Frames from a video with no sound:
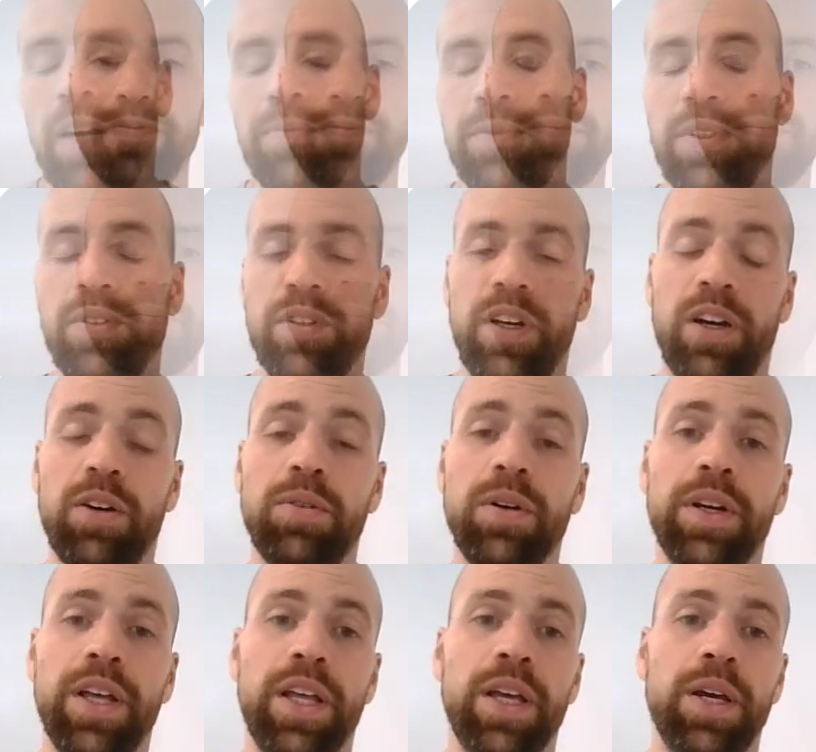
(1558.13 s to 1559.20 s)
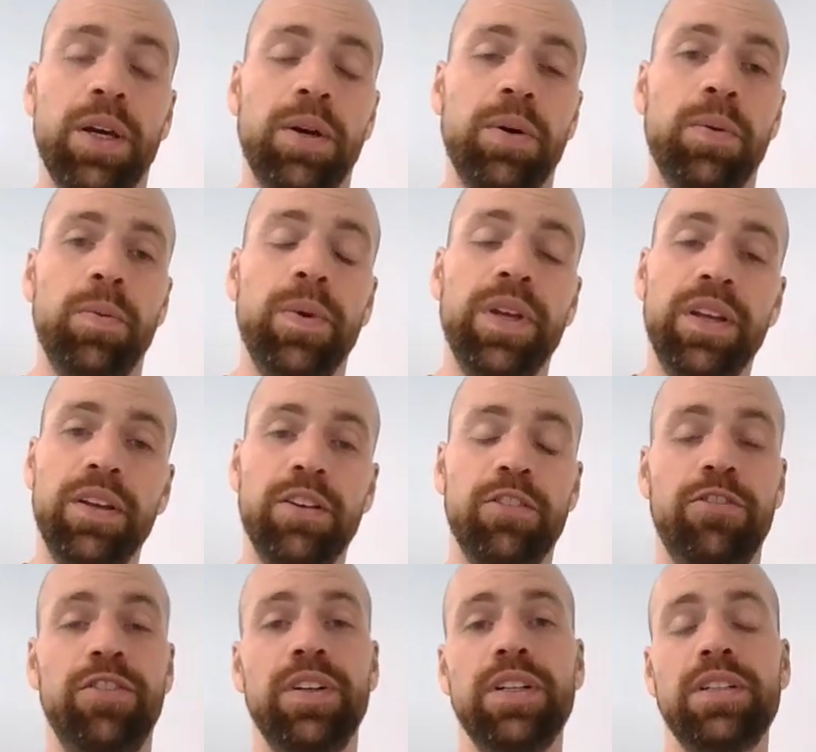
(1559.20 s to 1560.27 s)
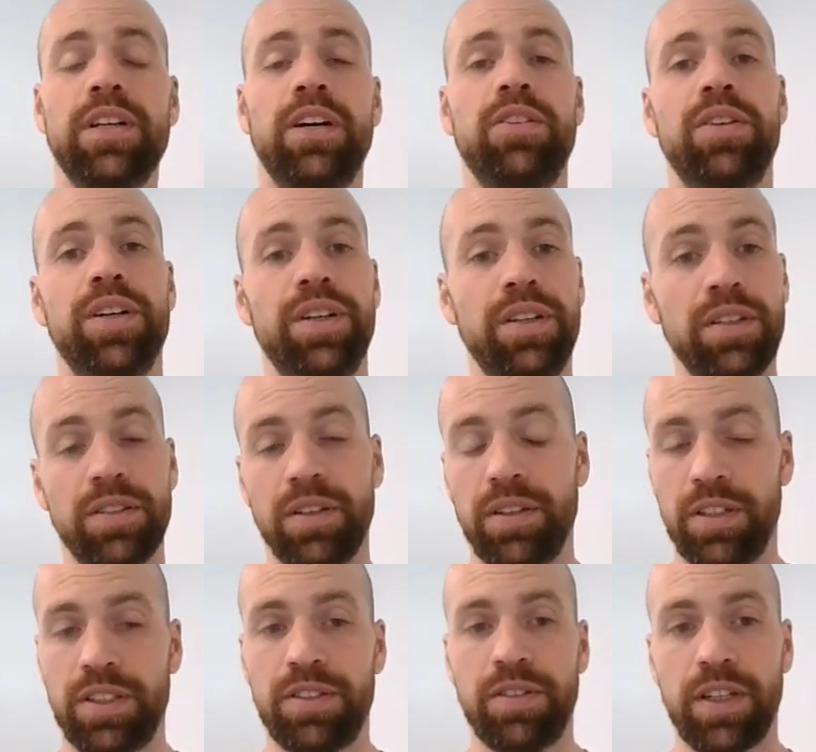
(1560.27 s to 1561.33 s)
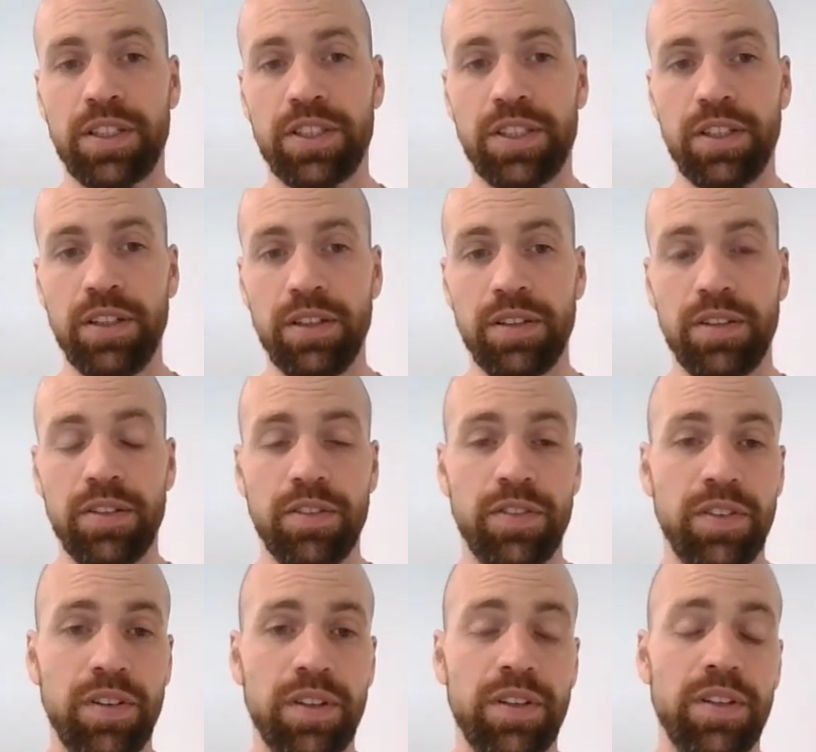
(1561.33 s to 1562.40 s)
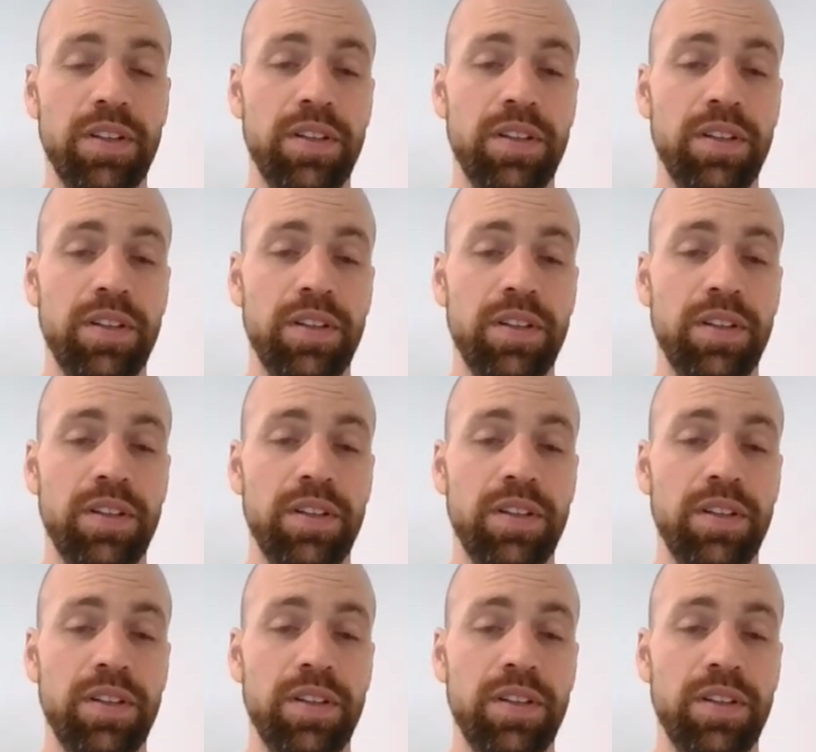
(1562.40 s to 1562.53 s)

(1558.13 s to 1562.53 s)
Up to now, we filled our internal structure for